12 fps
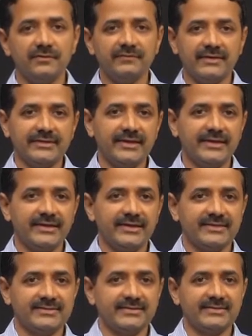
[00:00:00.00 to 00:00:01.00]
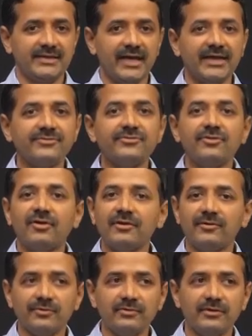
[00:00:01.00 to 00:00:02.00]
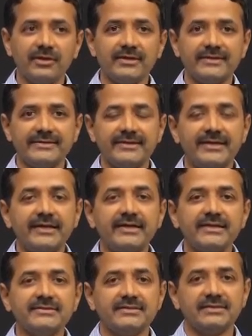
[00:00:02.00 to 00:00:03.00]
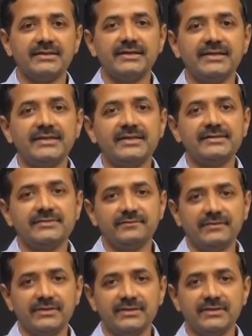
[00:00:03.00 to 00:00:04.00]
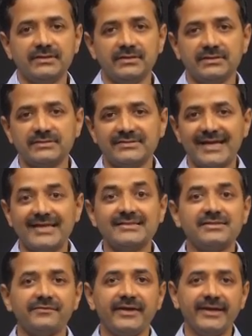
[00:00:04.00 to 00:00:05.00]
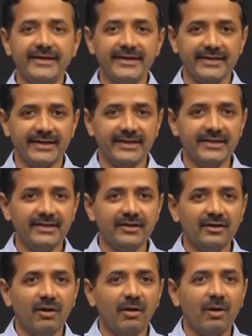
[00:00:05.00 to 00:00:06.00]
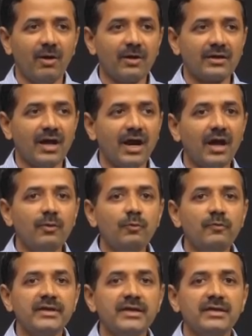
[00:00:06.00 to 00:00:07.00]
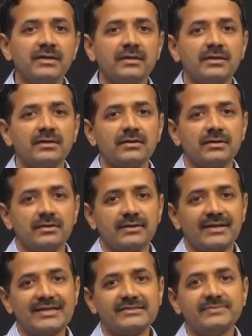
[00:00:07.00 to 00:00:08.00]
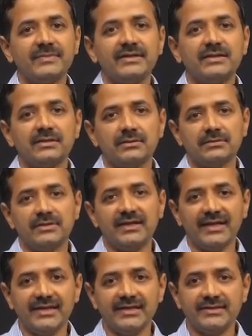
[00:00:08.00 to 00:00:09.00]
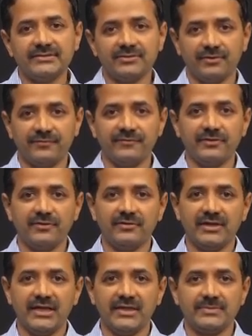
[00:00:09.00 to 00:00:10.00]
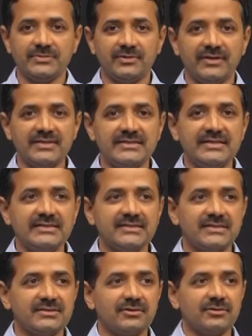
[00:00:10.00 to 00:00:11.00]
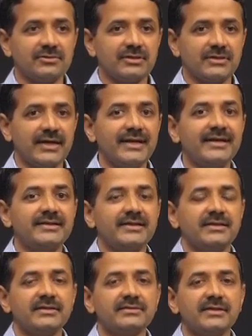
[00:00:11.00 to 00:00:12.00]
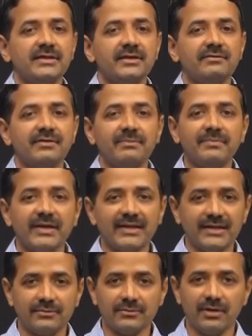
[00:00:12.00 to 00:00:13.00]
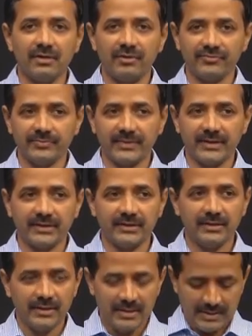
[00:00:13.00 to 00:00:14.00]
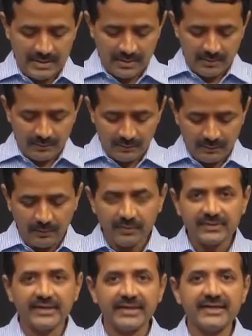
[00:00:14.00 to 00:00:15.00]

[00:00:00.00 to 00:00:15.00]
of inheritance. As you all know, genetics deals with the science of heredity or how we transmit uh, traits or phenotypes or diseases or the characters from parent to the offspring. Over the